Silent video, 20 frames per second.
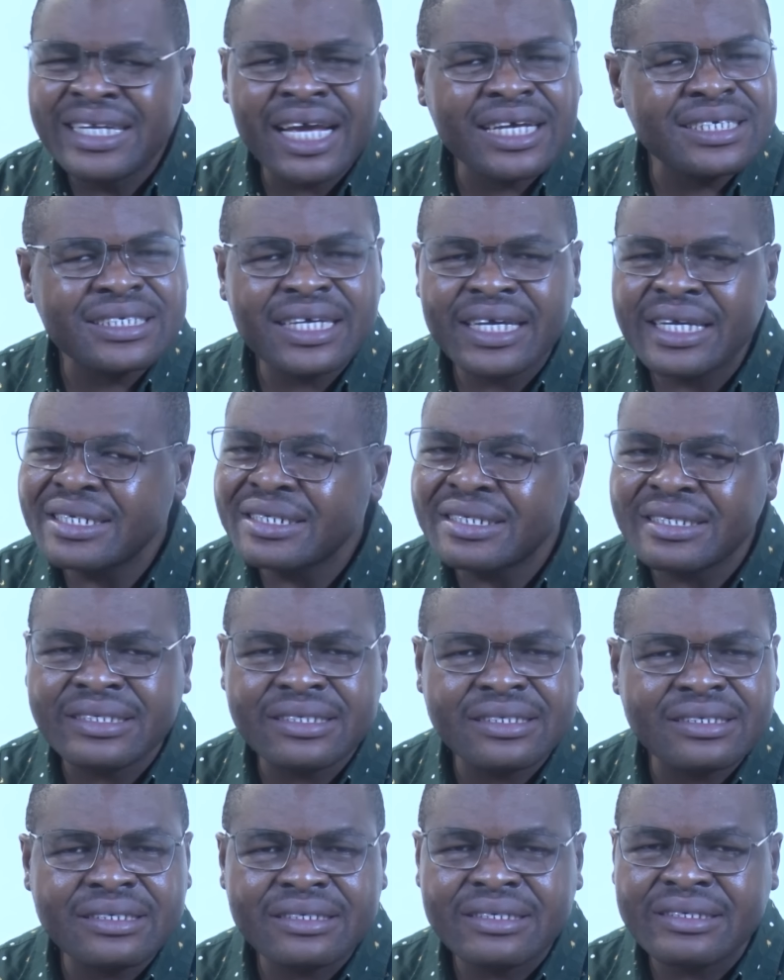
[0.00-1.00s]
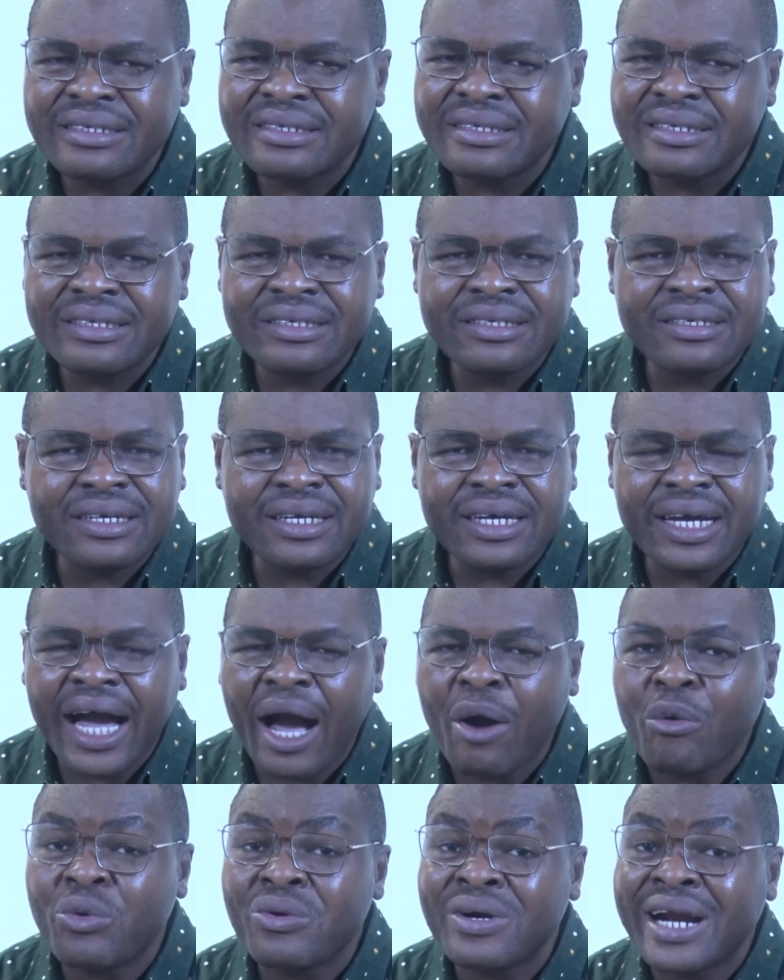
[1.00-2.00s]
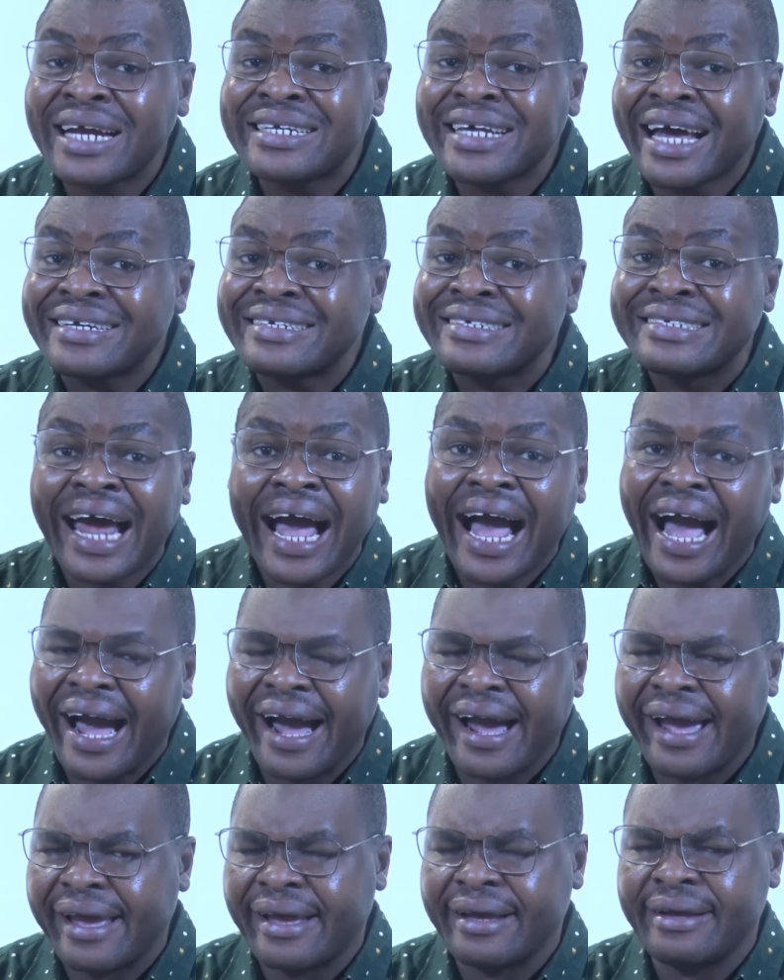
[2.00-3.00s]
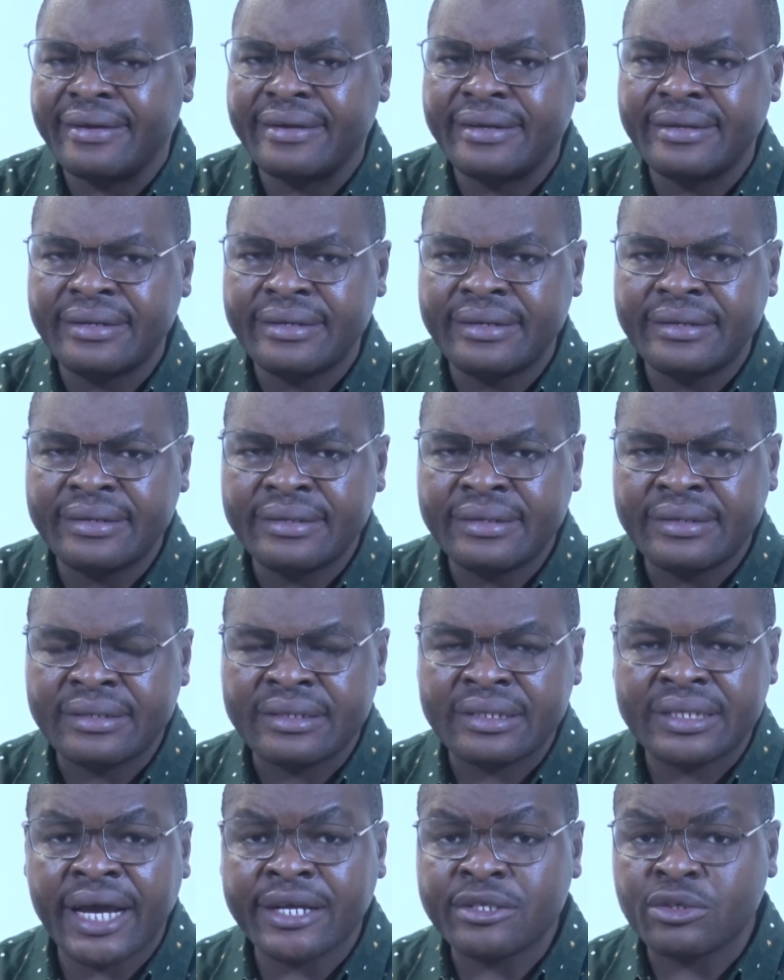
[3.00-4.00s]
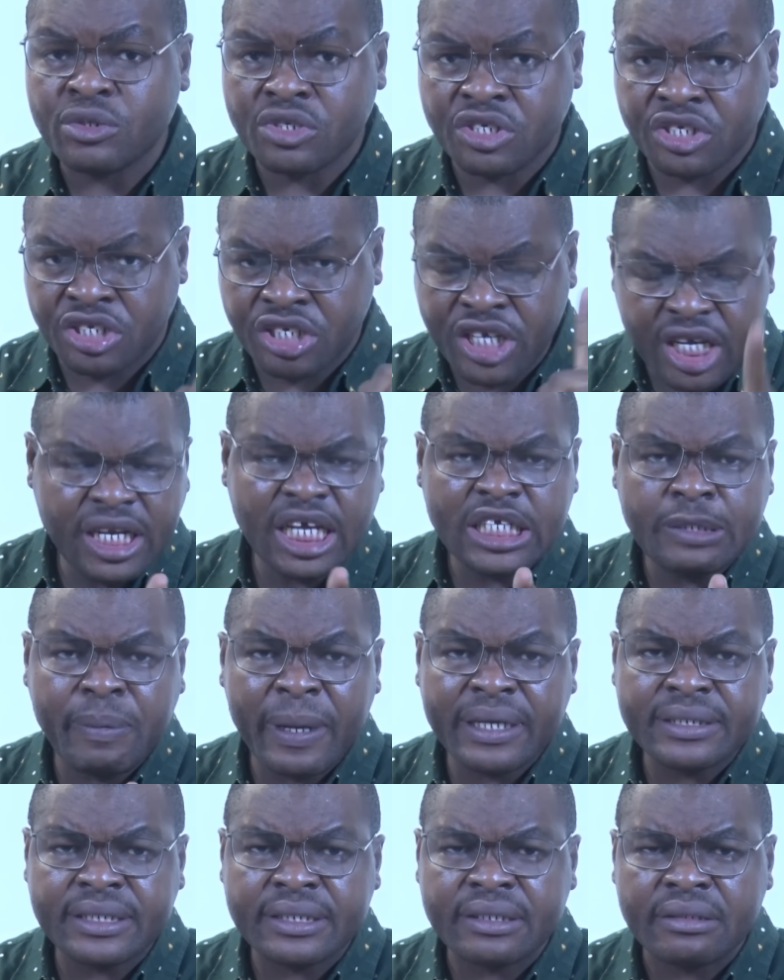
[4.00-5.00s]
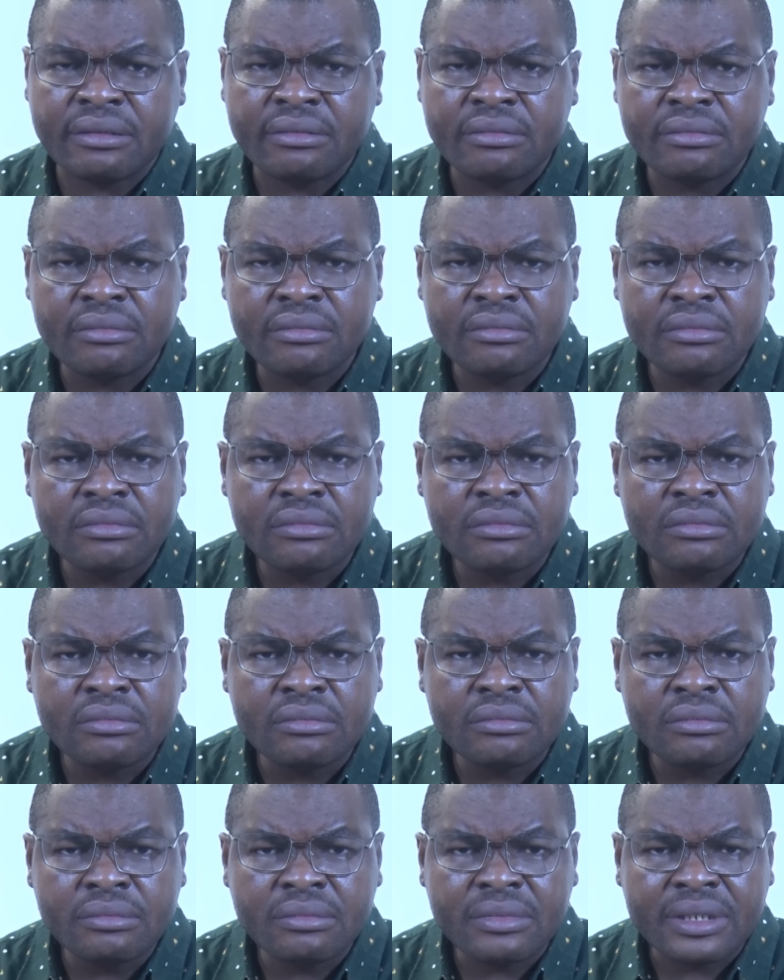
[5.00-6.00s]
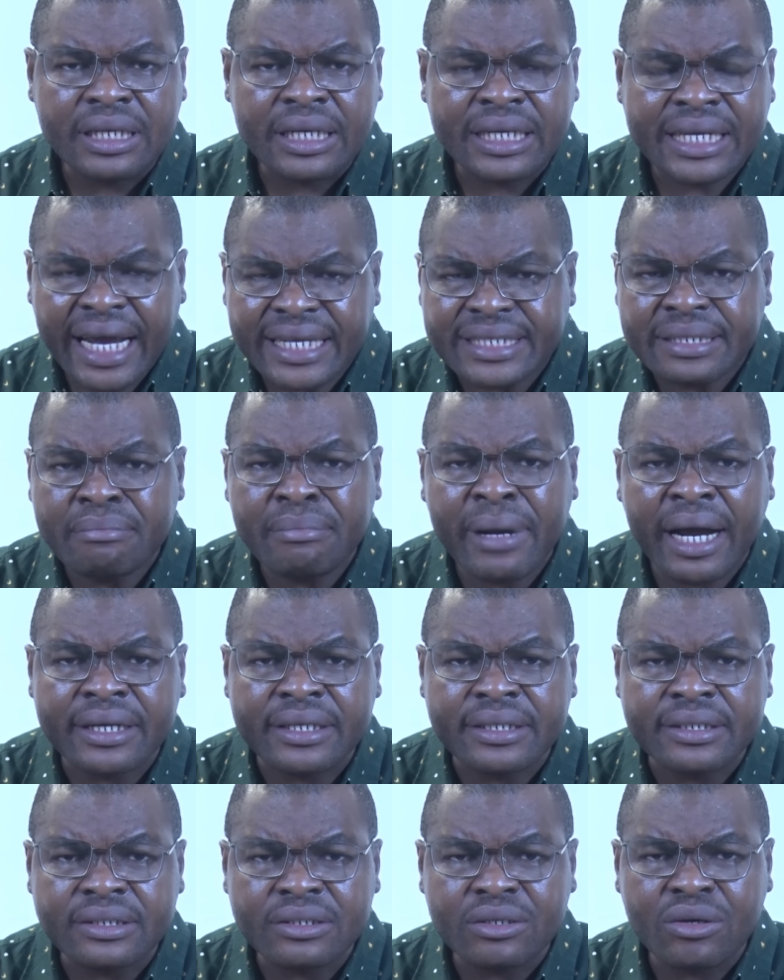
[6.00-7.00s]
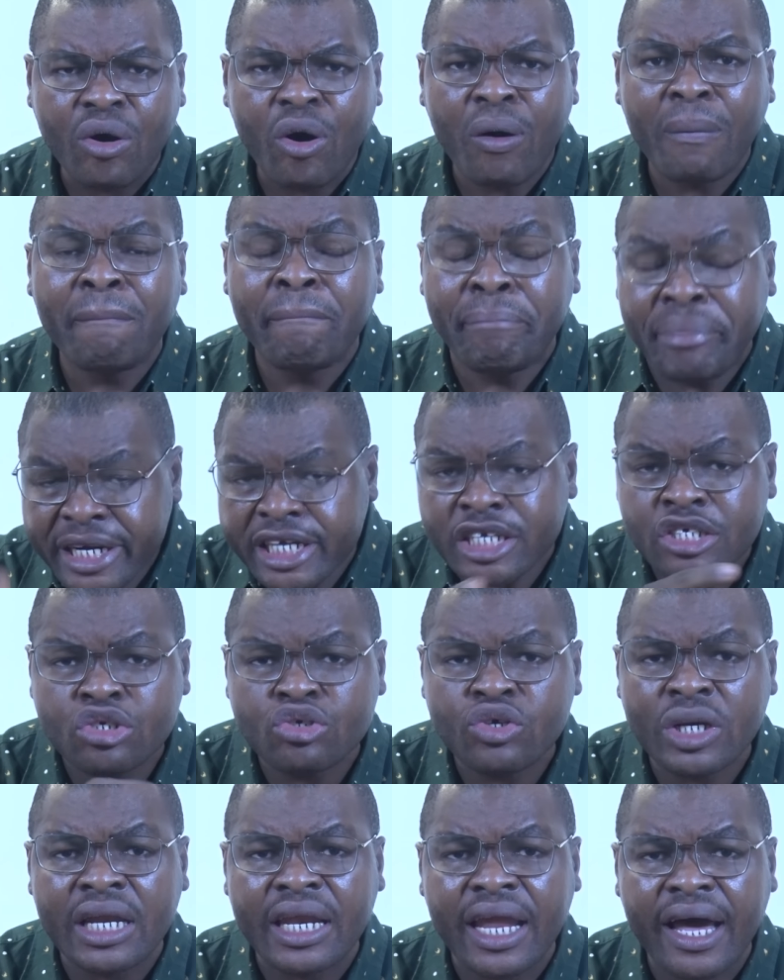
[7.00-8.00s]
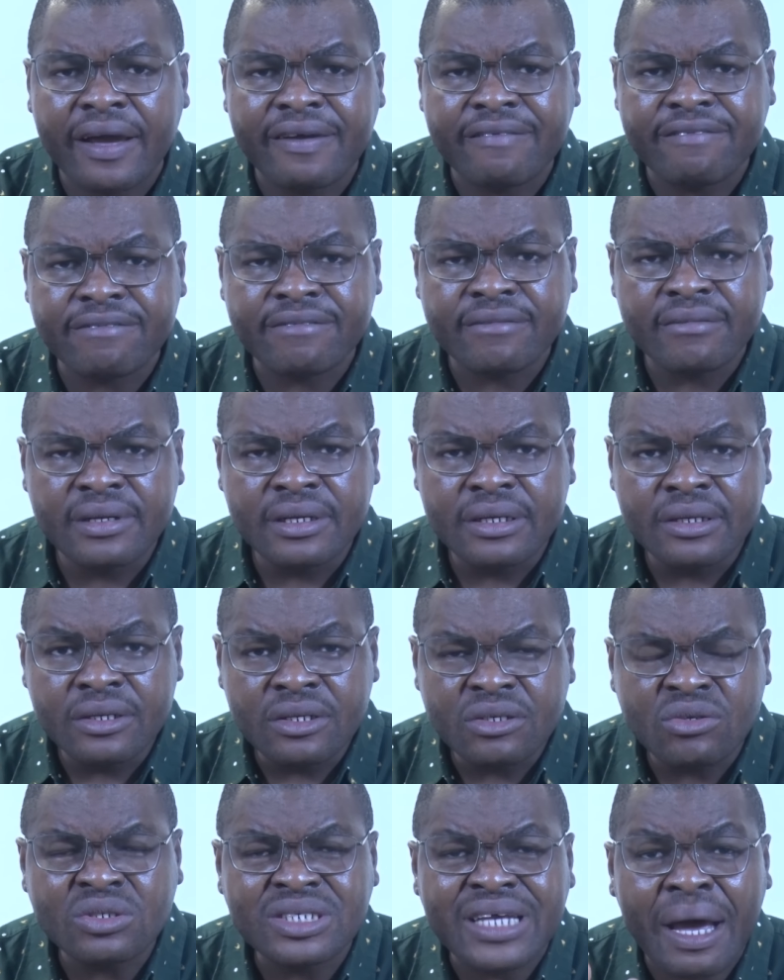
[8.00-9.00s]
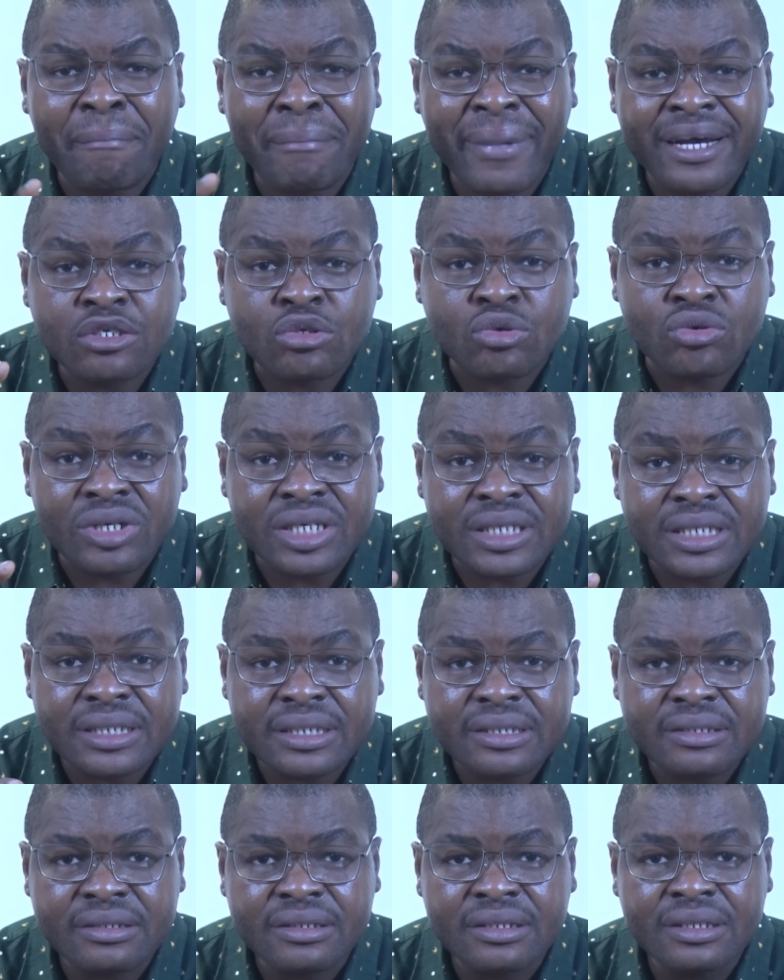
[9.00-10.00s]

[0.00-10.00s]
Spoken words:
That says, I would rather die than to see this person getting married or breaking through in life. Those are masquerade.